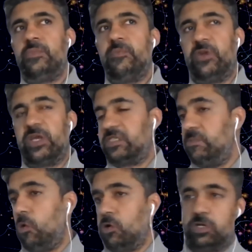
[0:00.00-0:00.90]
bricks
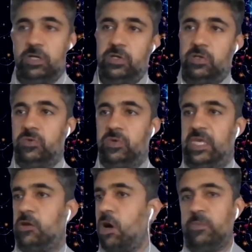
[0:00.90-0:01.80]
and mortar to
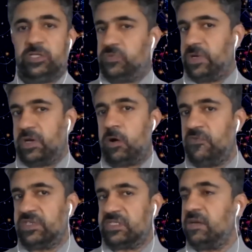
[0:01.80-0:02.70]
e-commerce were
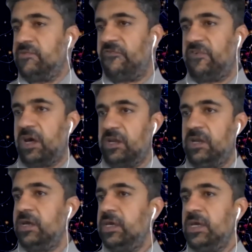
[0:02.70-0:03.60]
all of a sudden
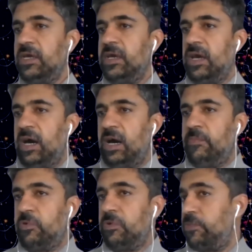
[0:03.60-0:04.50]
flooded.
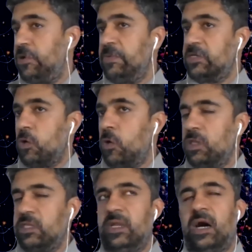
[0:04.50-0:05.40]
Pretty much
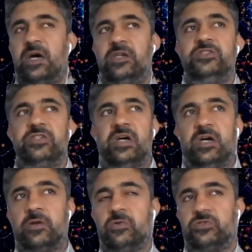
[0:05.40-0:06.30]
all the large
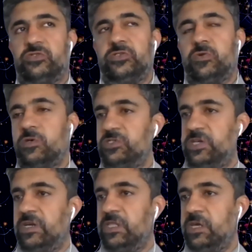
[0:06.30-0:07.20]
grocery stores
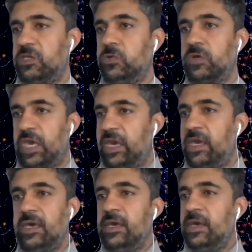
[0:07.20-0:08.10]
here in the
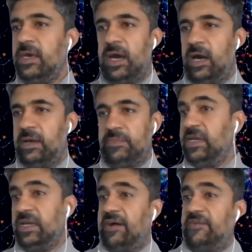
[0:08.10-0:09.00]
UK
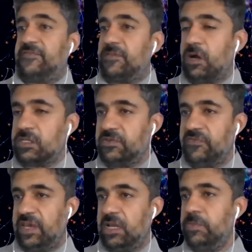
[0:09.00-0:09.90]
didn't have slots
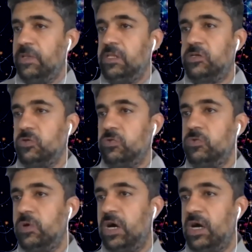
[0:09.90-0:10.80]
available
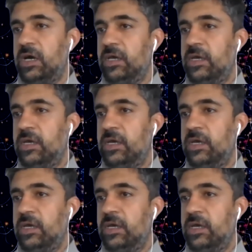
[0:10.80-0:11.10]
to